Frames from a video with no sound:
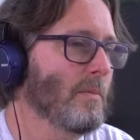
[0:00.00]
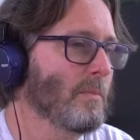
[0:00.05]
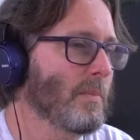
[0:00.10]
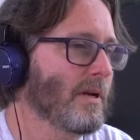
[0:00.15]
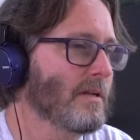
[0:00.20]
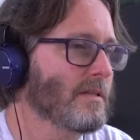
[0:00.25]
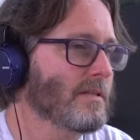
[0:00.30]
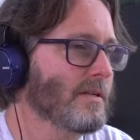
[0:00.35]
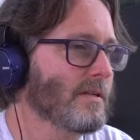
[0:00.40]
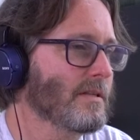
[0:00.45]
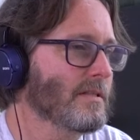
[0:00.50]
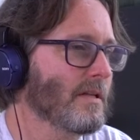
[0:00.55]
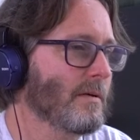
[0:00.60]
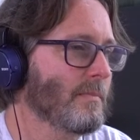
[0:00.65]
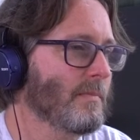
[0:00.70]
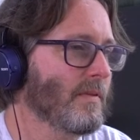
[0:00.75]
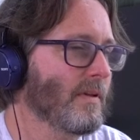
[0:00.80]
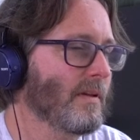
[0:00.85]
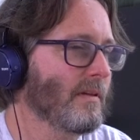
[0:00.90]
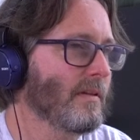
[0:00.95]
But is there
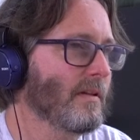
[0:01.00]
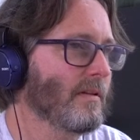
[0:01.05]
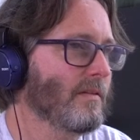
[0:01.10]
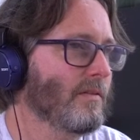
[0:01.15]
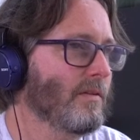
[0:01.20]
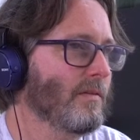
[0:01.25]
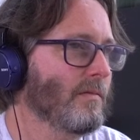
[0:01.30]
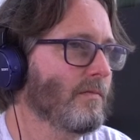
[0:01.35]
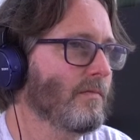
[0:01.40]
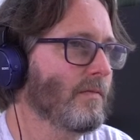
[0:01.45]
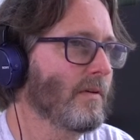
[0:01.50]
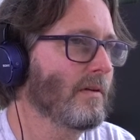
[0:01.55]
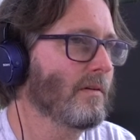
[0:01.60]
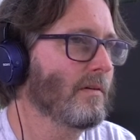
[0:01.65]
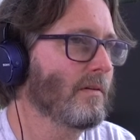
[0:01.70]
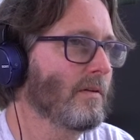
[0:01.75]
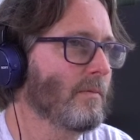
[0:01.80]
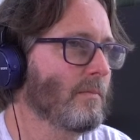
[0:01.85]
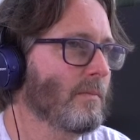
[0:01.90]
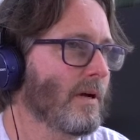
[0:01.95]
something that you
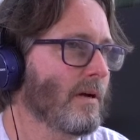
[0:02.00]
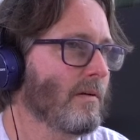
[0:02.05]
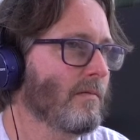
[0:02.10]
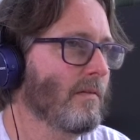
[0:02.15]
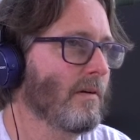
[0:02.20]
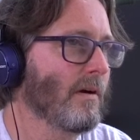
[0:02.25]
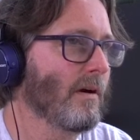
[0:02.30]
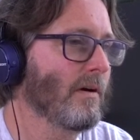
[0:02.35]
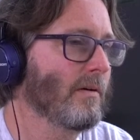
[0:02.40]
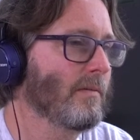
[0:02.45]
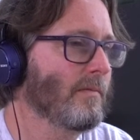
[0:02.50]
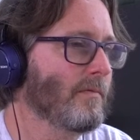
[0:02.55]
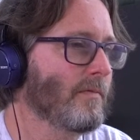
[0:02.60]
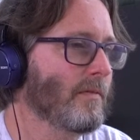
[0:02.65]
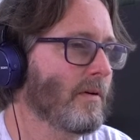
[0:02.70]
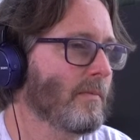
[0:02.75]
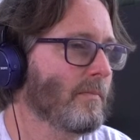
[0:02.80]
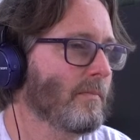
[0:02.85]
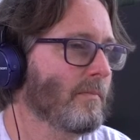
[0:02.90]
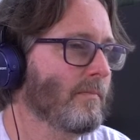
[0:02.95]
feel you might have learned
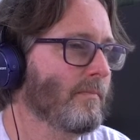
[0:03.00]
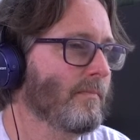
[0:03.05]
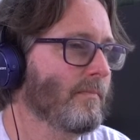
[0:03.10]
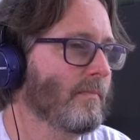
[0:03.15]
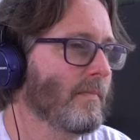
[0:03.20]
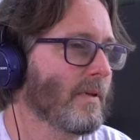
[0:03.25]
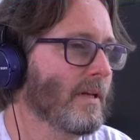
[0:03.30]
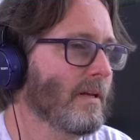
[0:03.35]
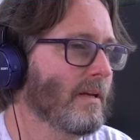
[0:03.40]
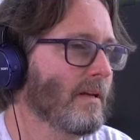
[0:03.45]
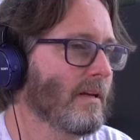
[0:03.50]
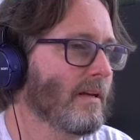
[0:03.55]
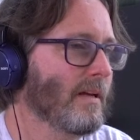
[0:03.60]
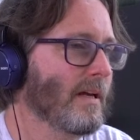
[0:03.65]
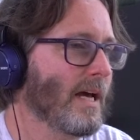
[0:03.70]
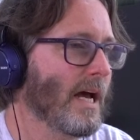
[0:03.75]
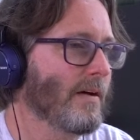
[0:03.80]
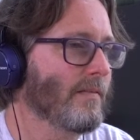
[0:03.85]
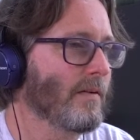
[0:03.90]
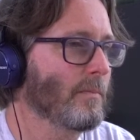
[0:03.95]
from
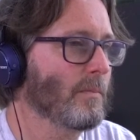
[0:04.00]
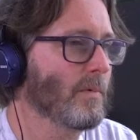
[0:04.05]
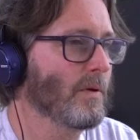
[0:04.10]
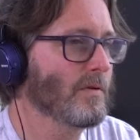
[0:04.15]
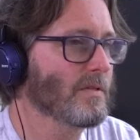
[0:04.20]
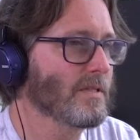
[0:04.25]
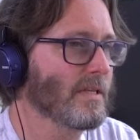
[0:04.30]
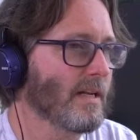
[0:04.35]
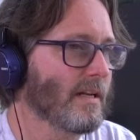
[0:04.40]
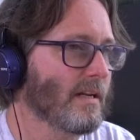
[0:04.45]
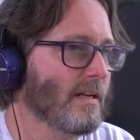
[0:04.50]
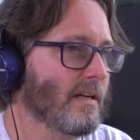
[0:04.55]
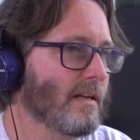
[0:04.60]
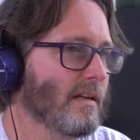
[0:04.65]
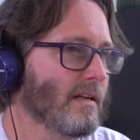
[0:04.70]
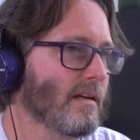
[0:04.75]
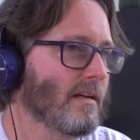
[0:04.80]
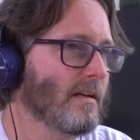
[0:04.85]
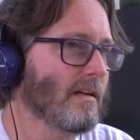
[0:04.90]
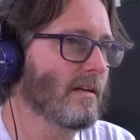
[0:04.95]
having
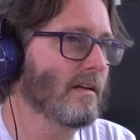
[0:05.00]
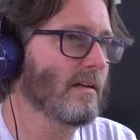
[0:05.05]
music